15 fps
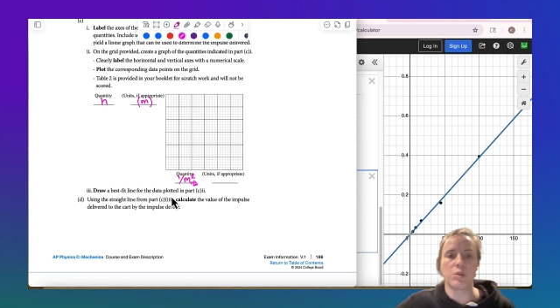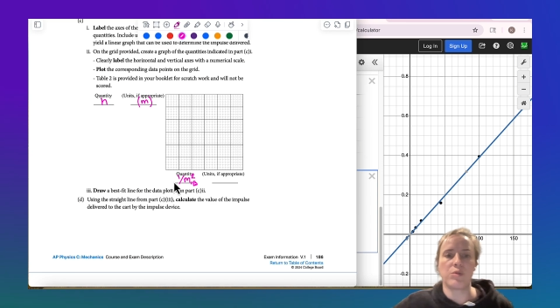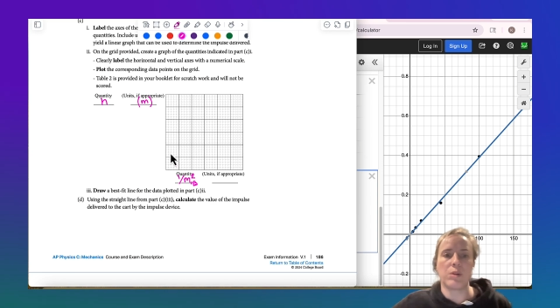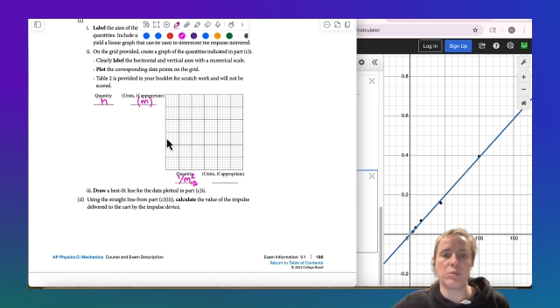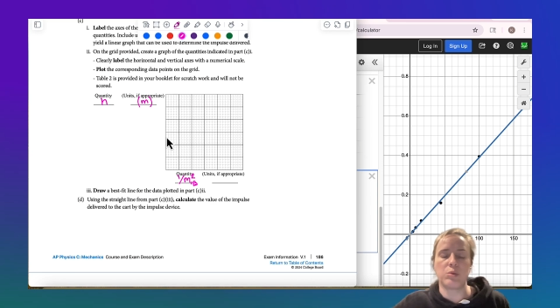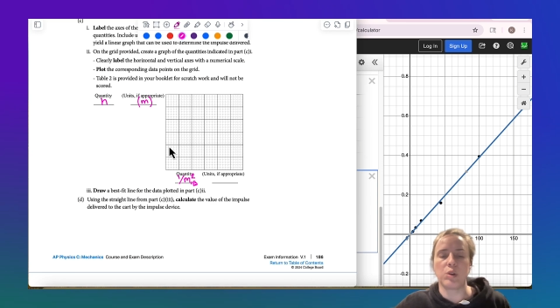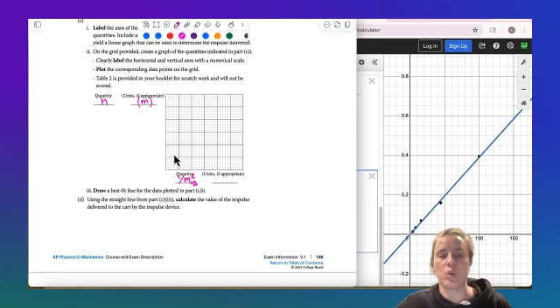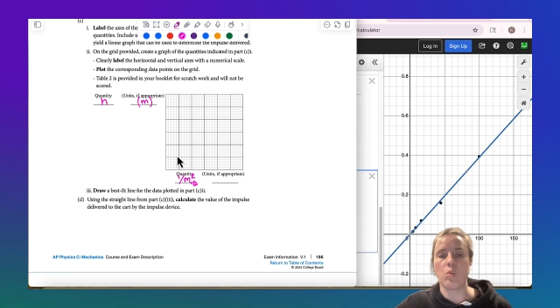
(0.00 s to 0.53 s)
So if
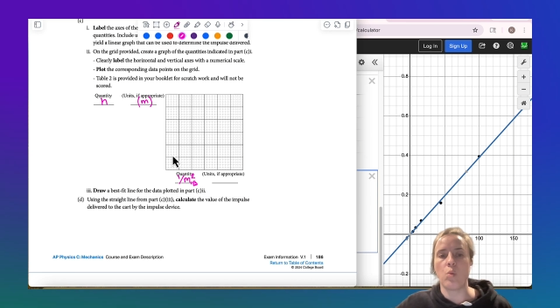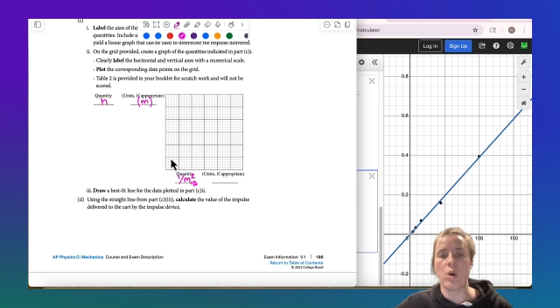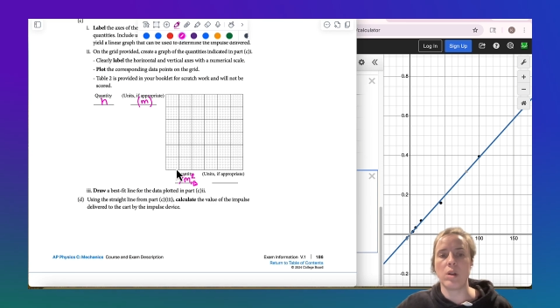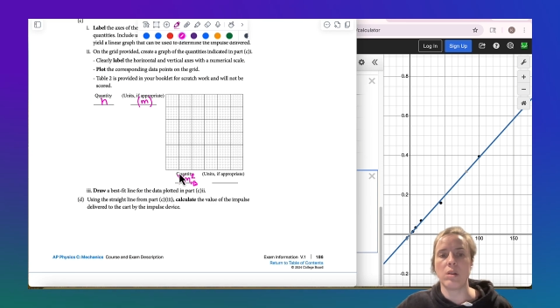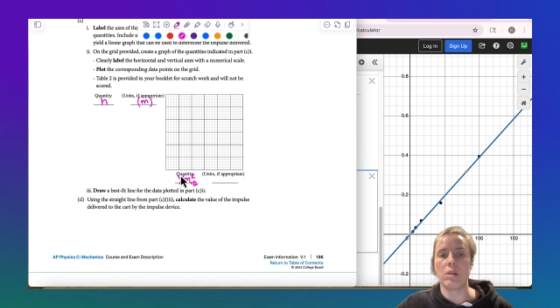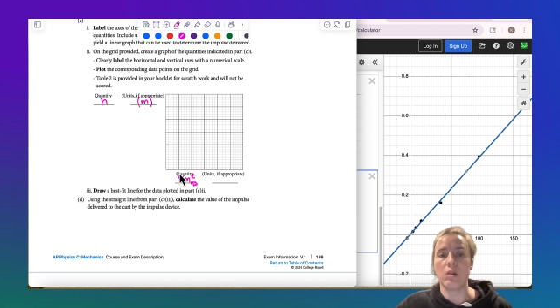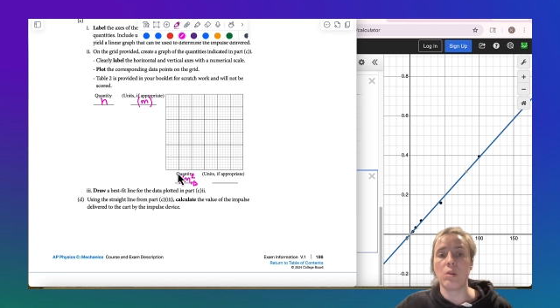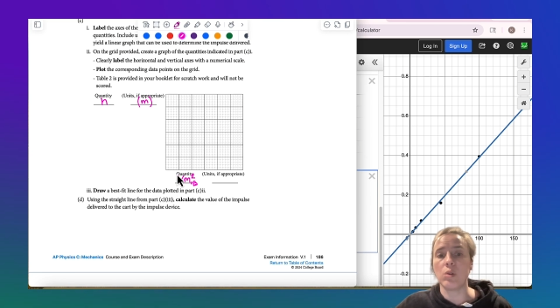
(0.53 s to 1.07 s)
I'm doing
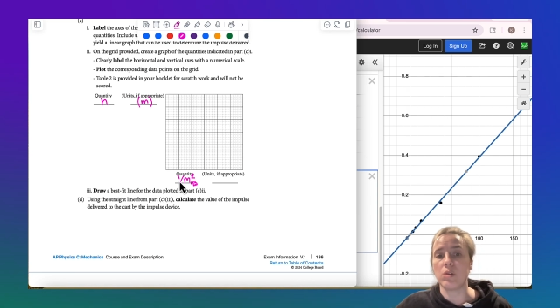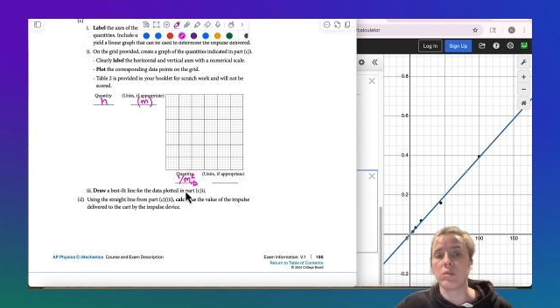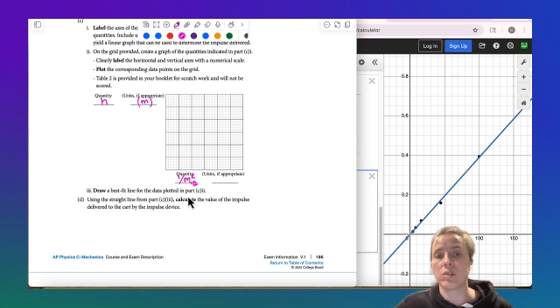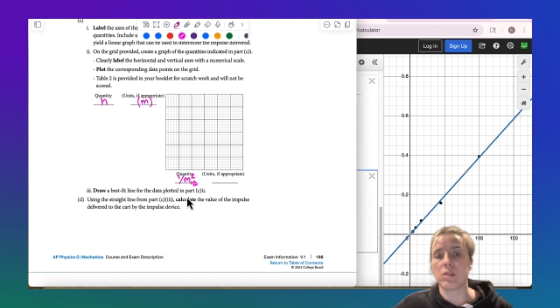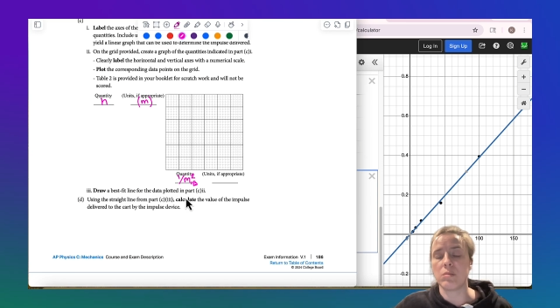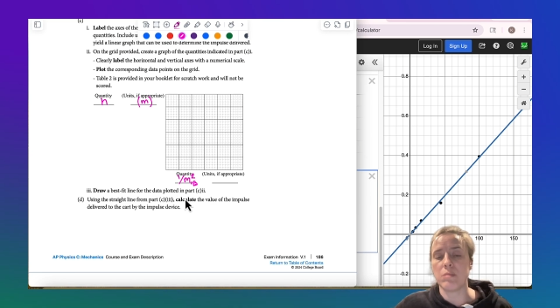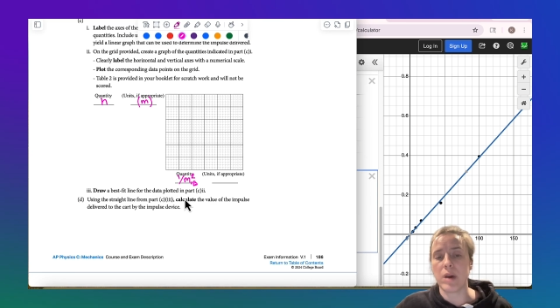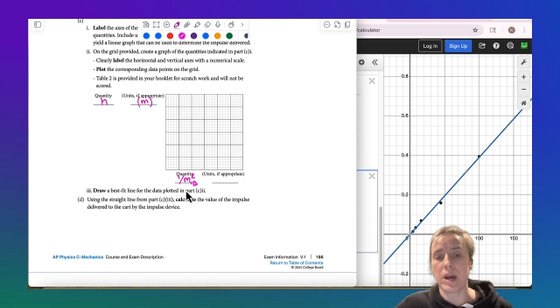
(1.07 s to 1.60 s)
1
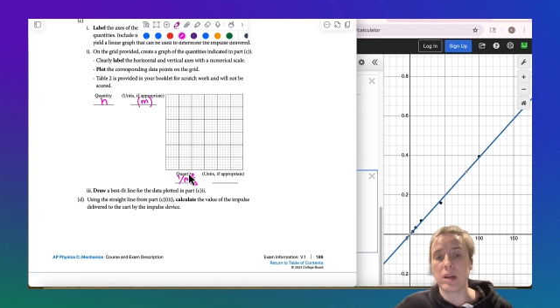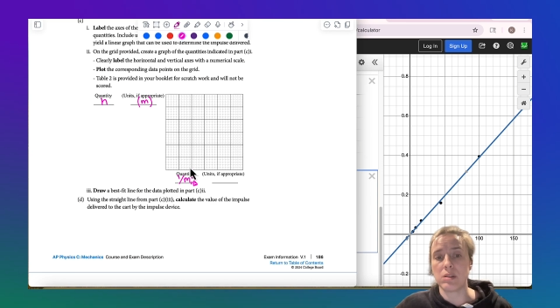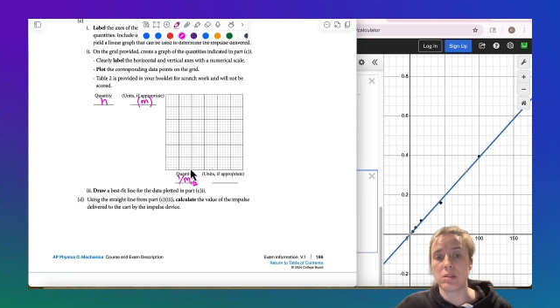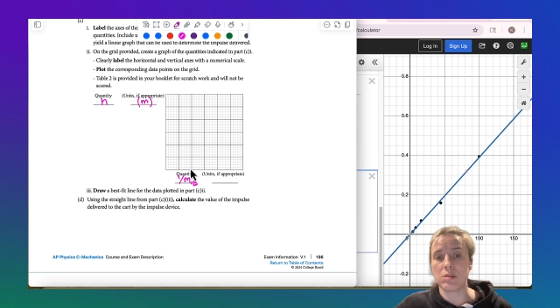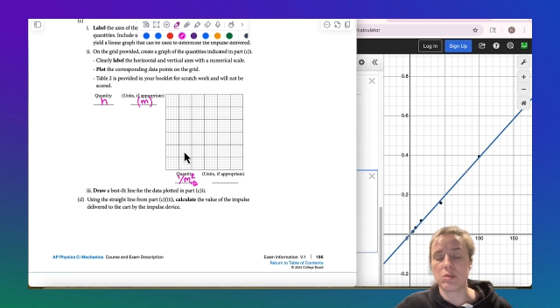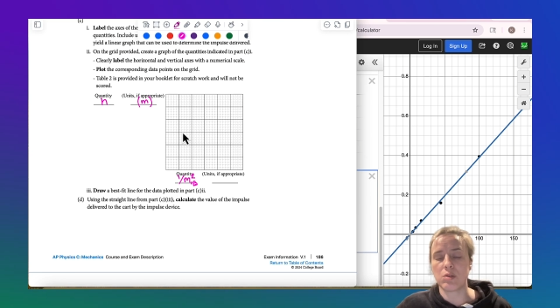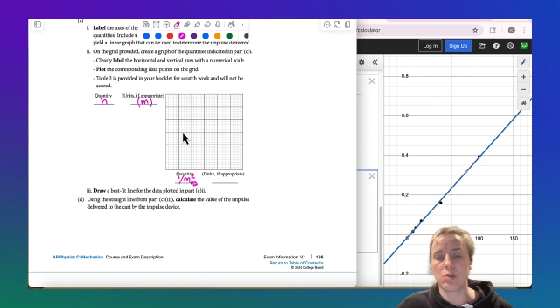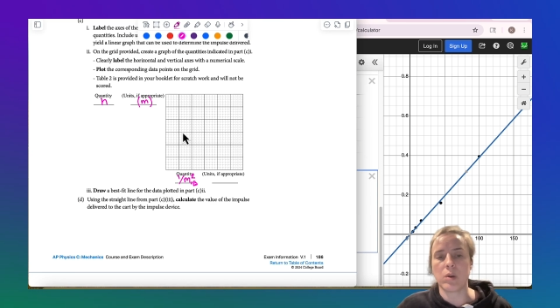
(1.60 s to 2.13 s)
over mass
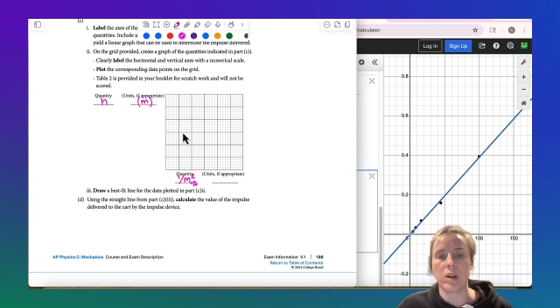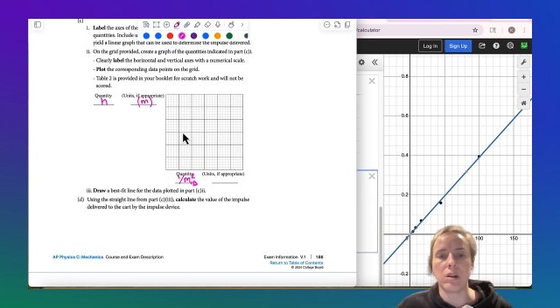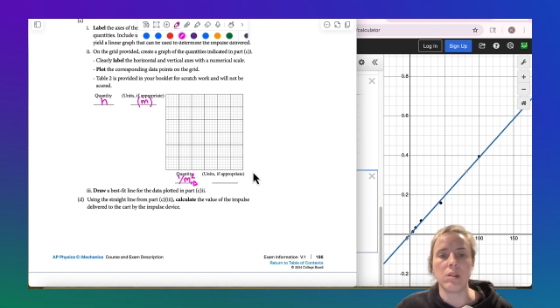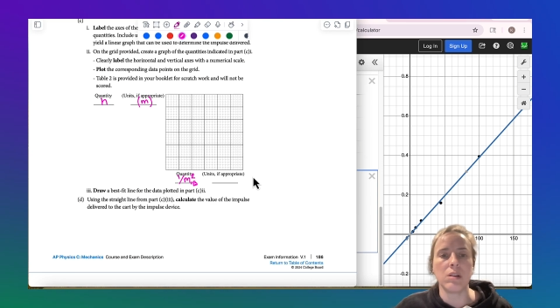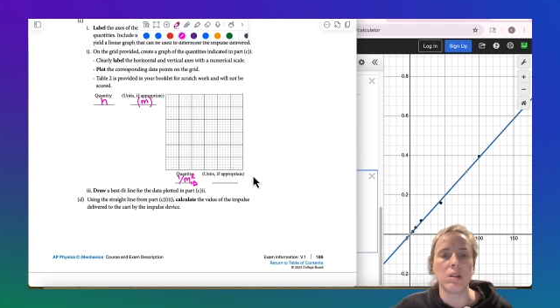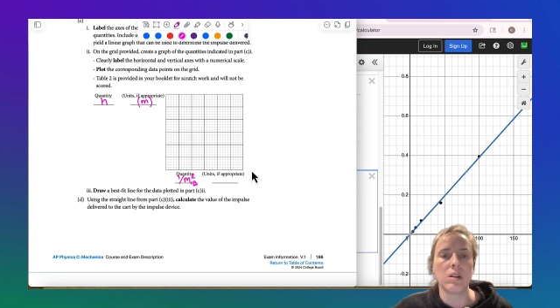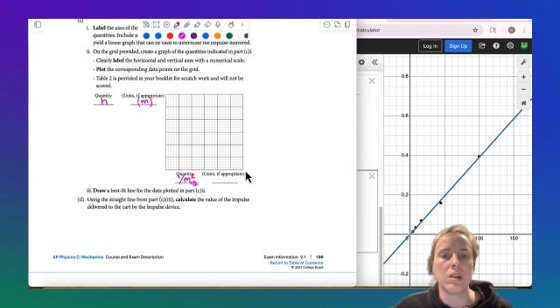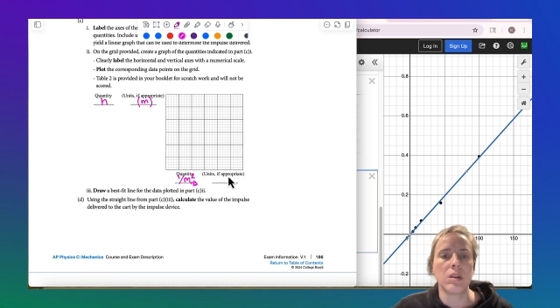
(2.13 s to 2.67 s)

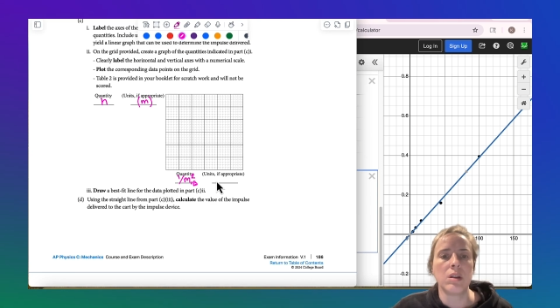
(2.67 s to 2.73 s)
squared,